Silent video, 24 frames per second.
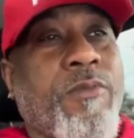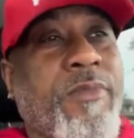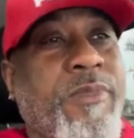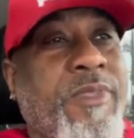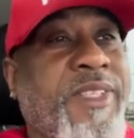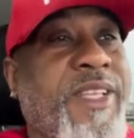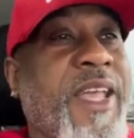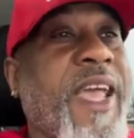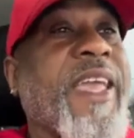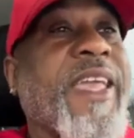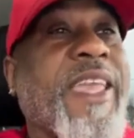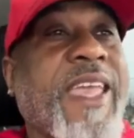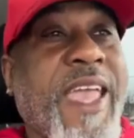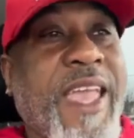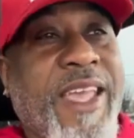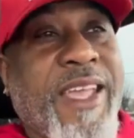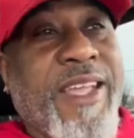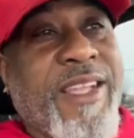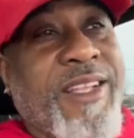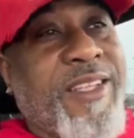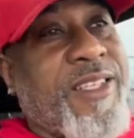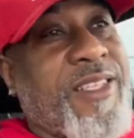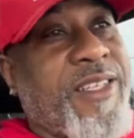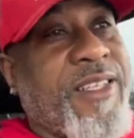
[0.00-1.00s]

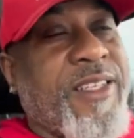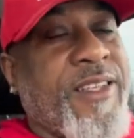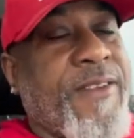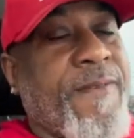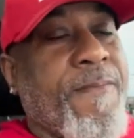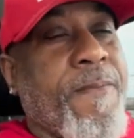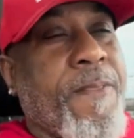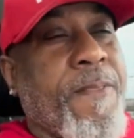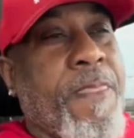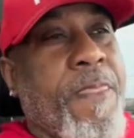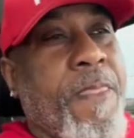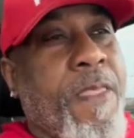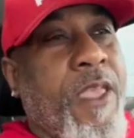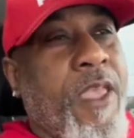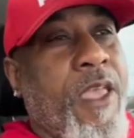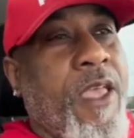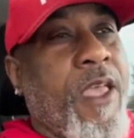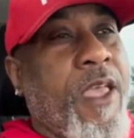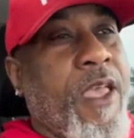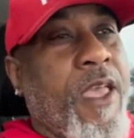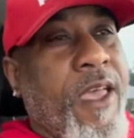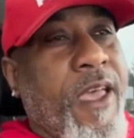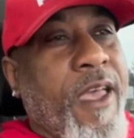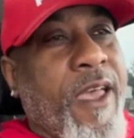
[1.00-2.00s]
decades,
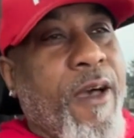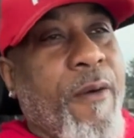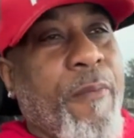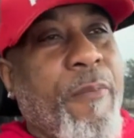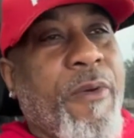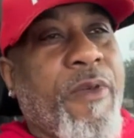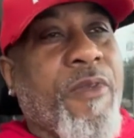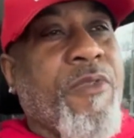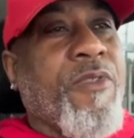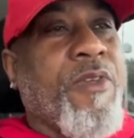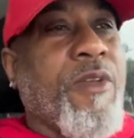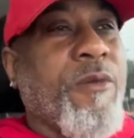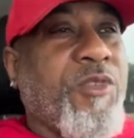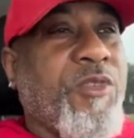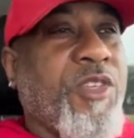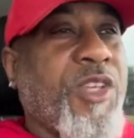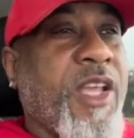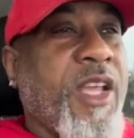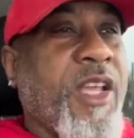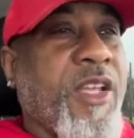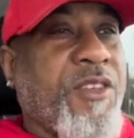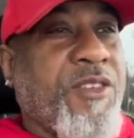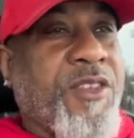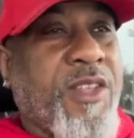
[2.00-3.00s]
helping them
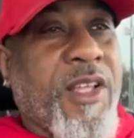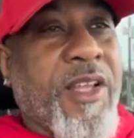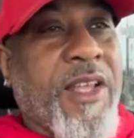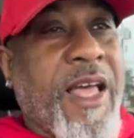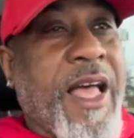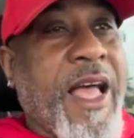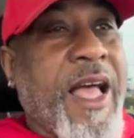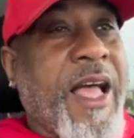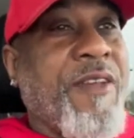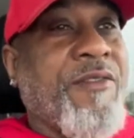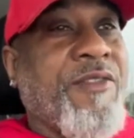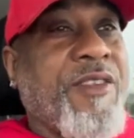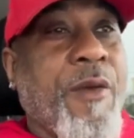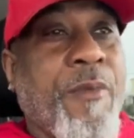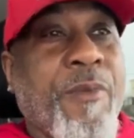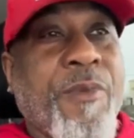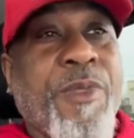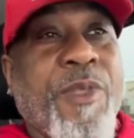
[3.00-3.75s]
change their lives, helping